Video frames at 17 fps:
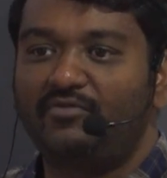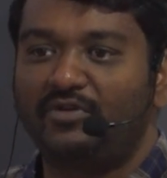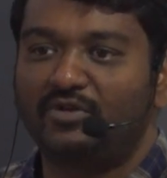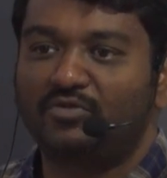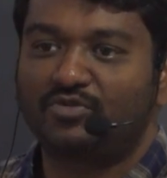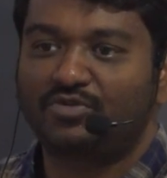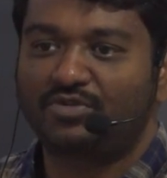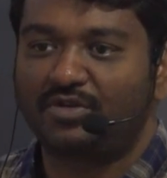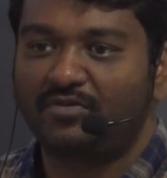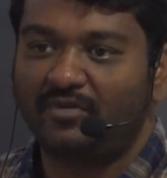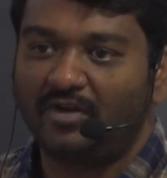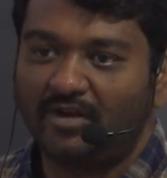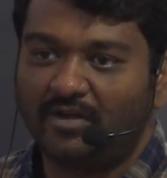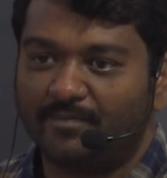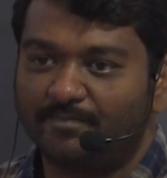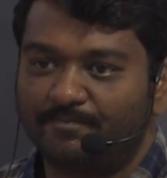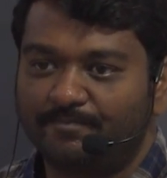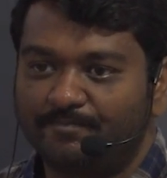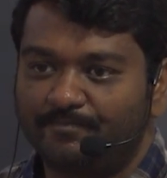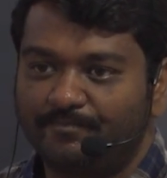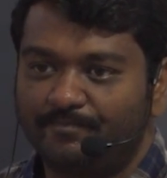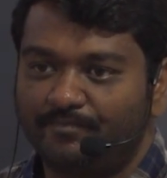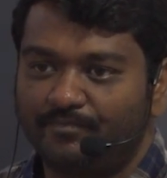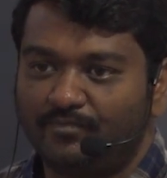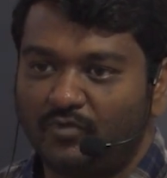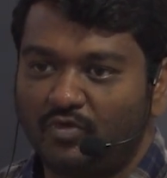one question will come.
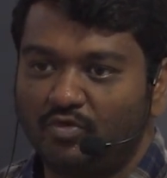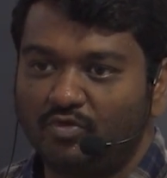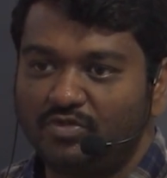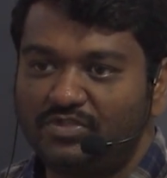You